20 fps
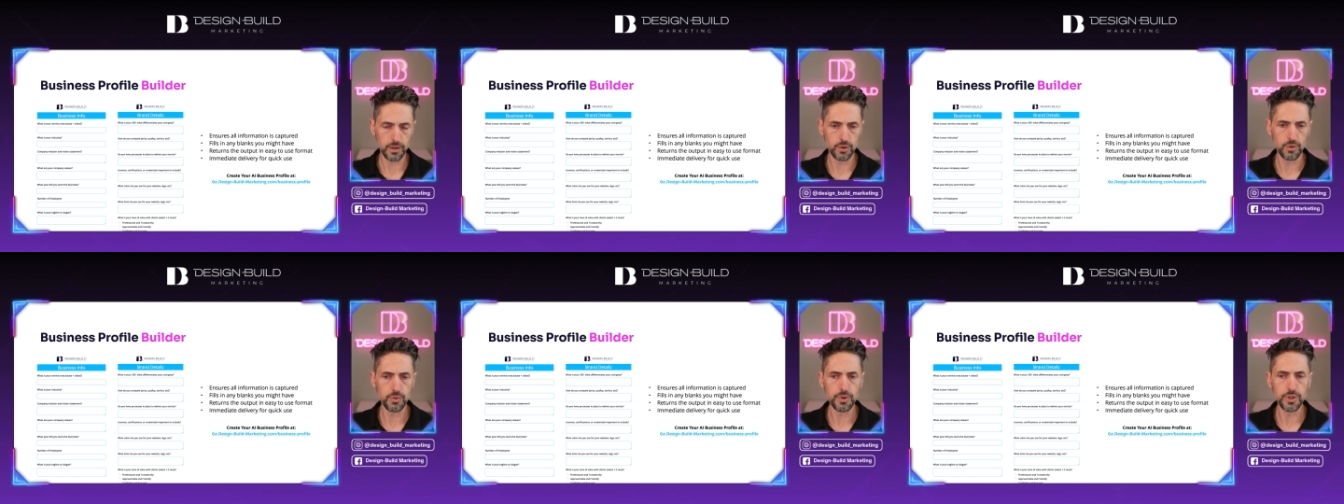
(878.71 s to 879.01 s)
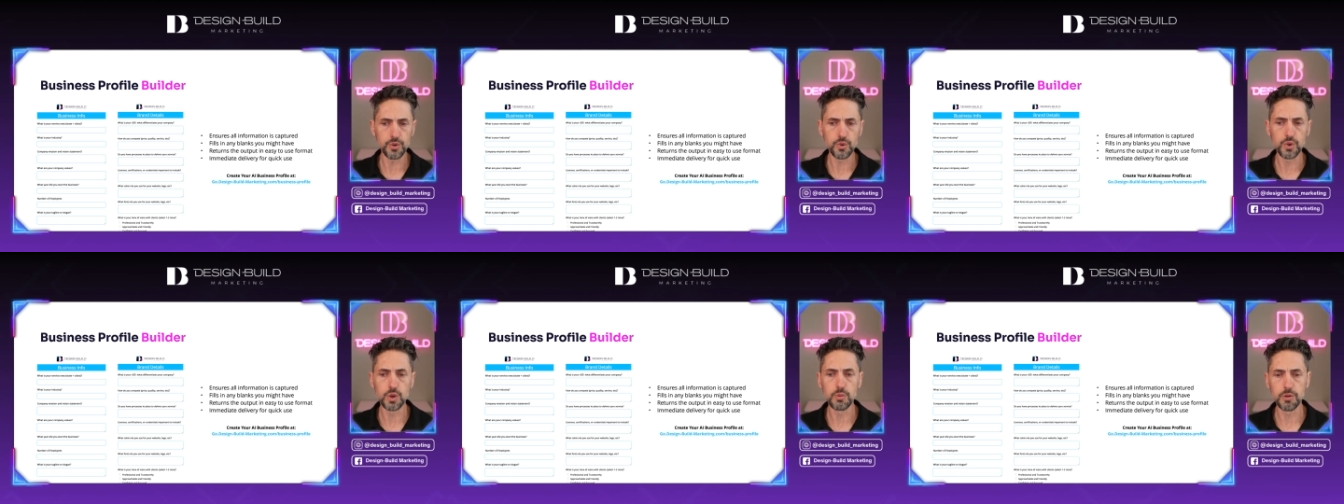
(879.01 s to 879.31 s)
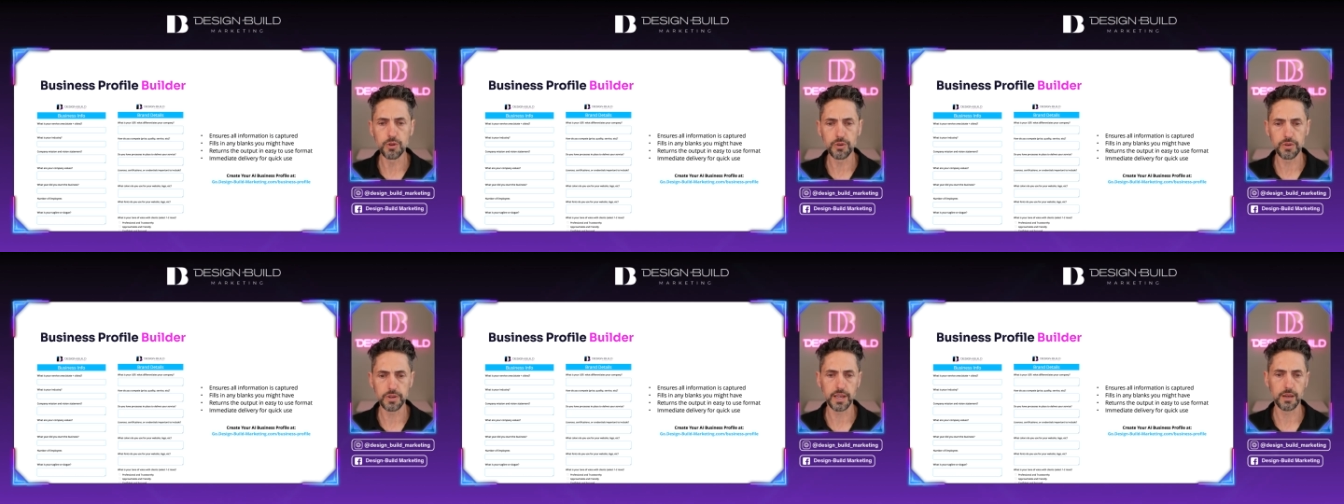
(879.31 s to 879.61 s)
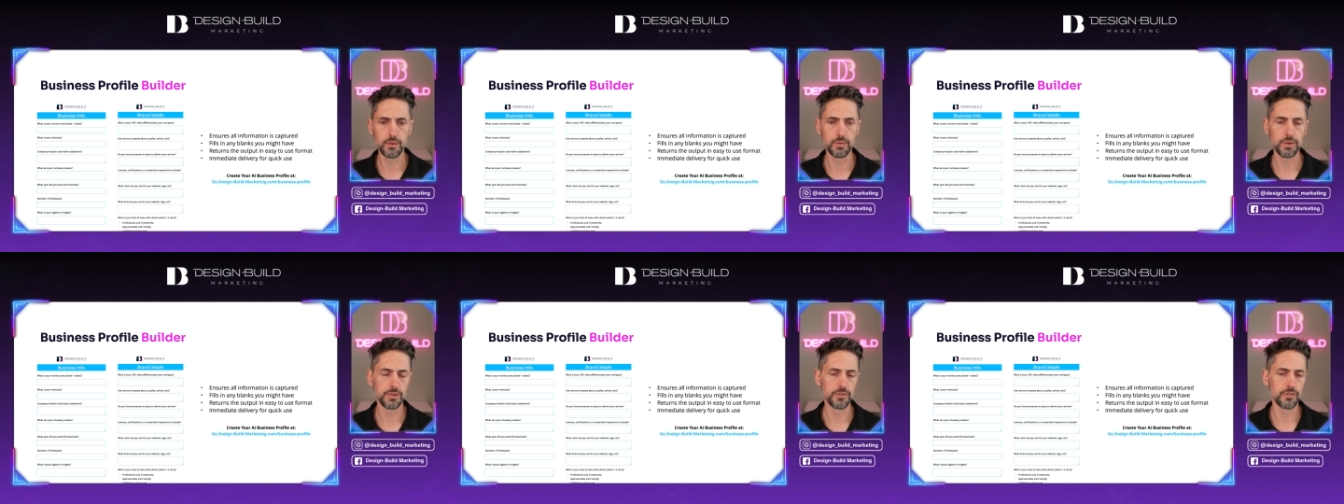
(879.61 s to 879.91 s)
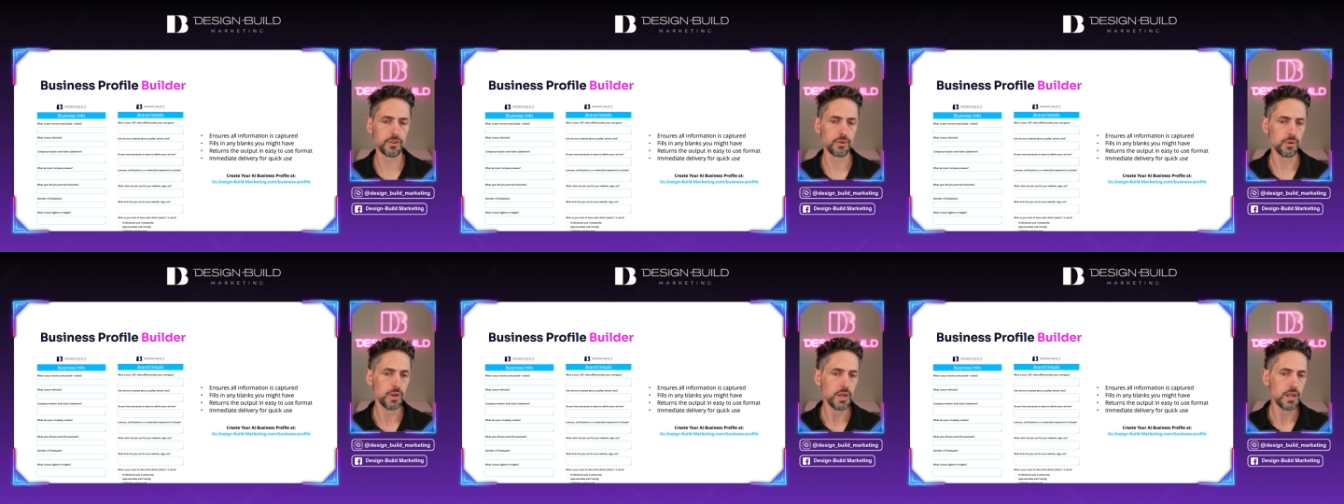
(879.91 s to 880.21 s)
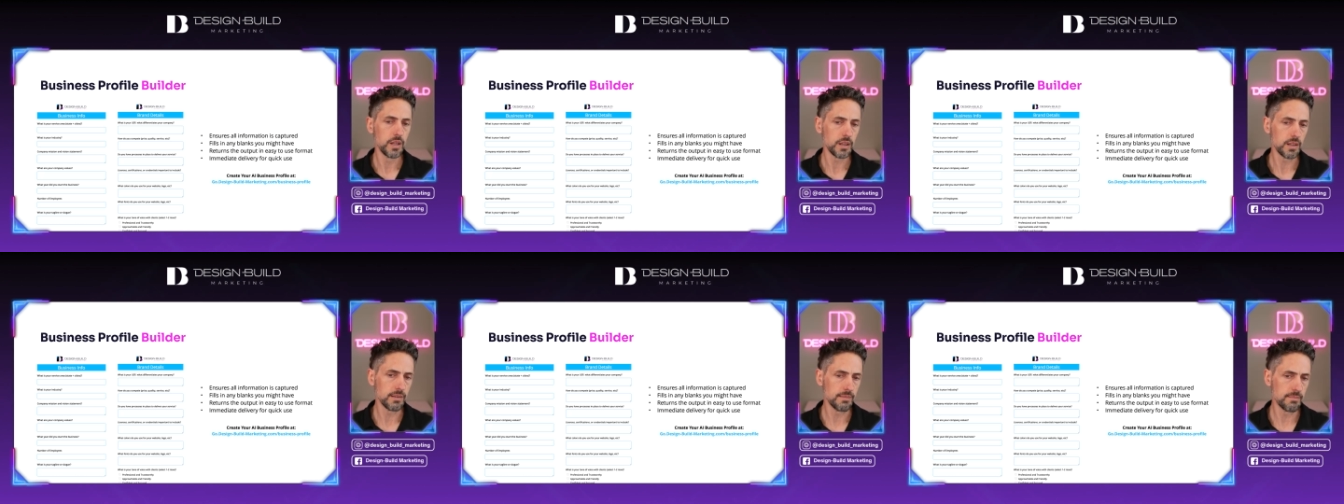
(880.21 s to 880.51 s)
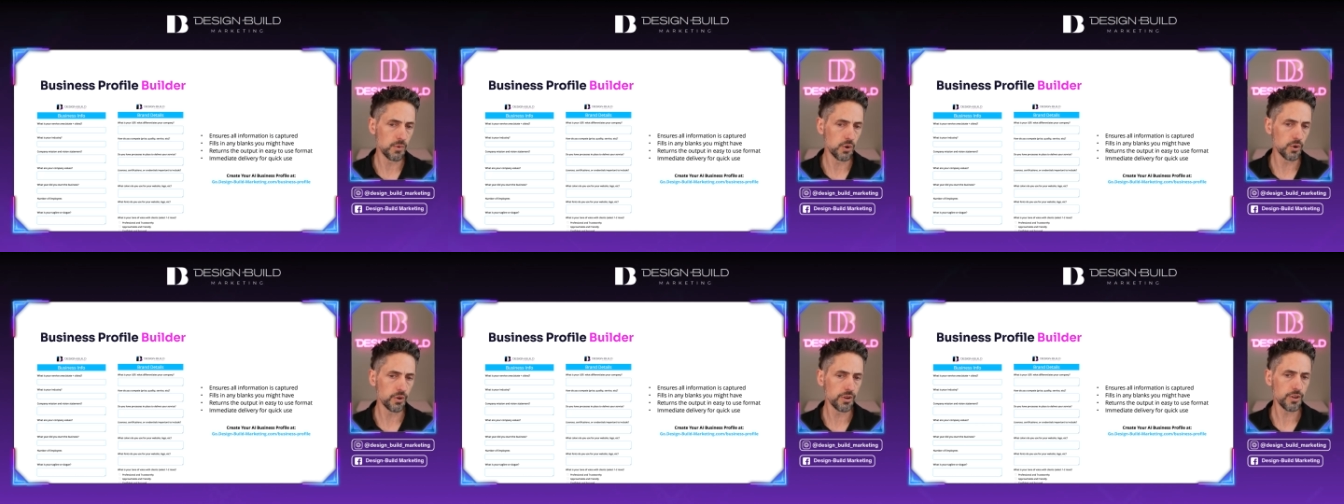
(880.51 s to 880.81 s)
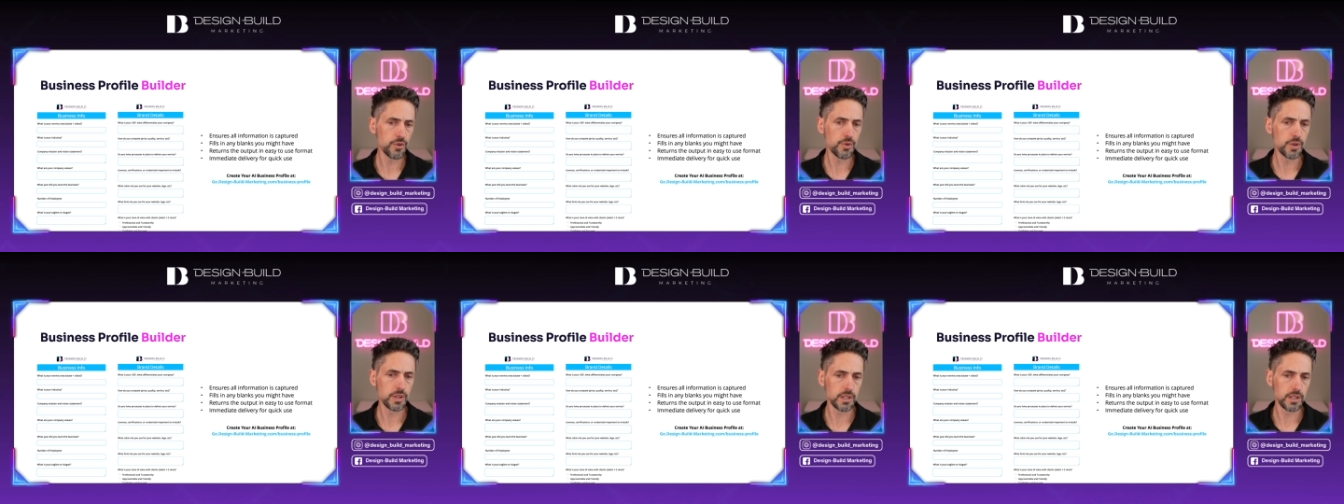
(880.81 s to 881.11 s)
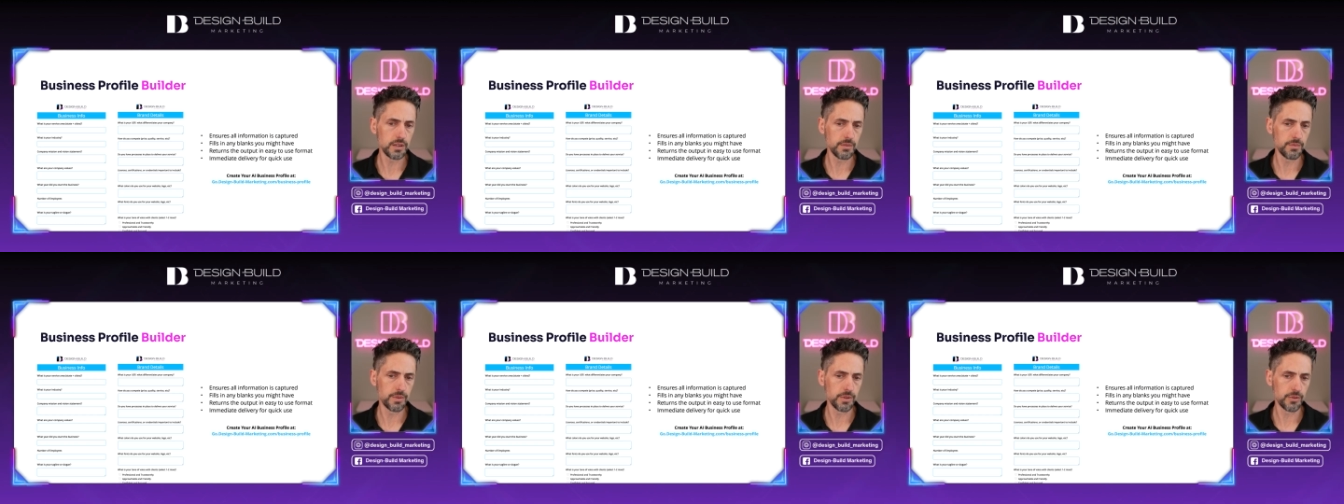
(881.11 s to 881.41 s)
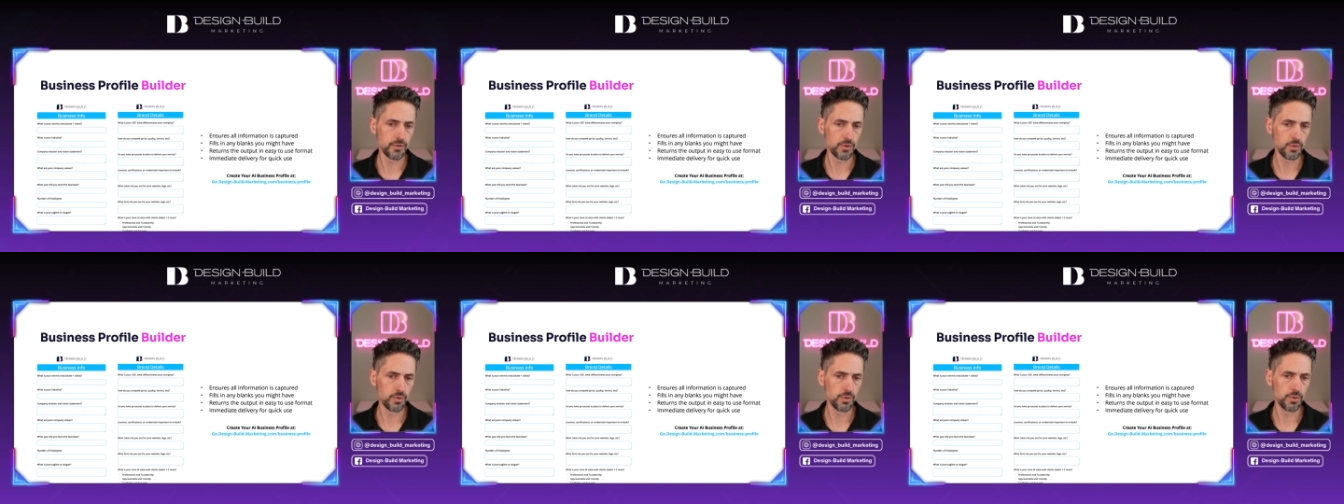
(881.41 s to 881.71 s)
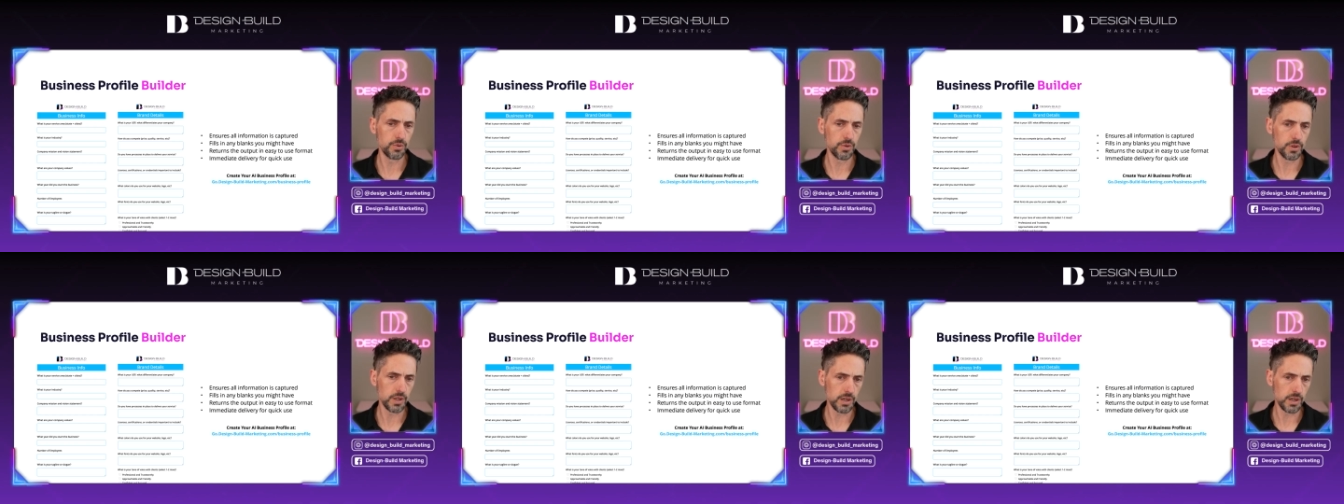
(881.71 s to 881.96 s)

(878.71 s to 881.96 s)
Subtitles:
Who do you communicate with? So the more you can give the tool